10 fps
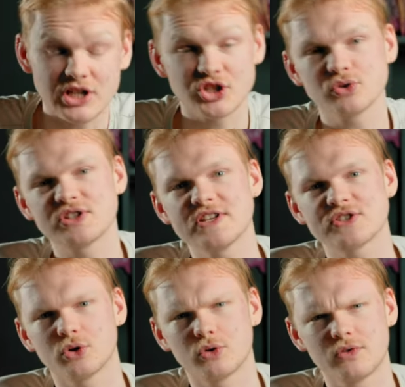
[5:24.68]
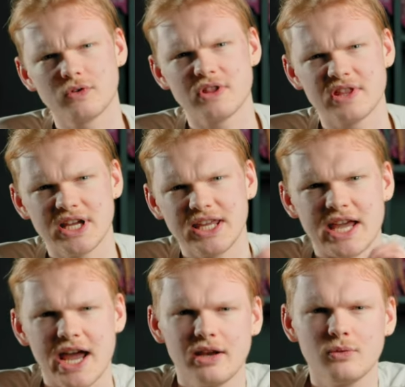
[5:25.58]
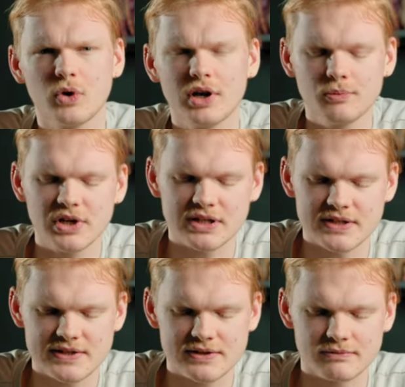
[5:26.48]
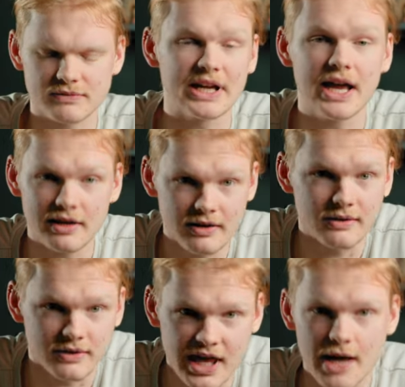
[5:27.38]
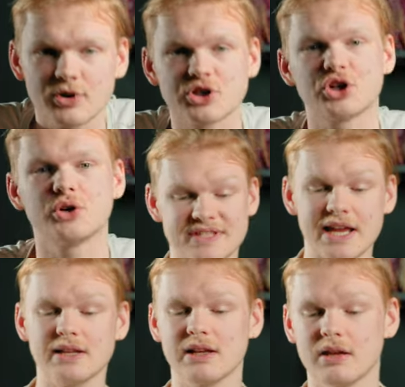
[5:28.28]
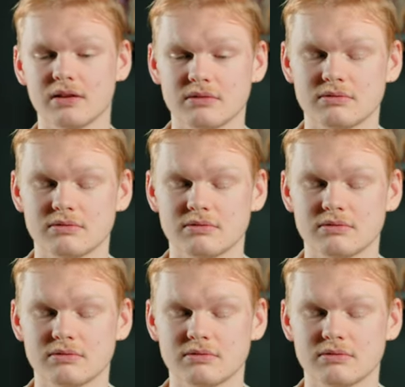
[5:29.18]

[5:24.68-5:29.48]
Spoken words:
chose this over the Canon one because, again, the aperture, sadly,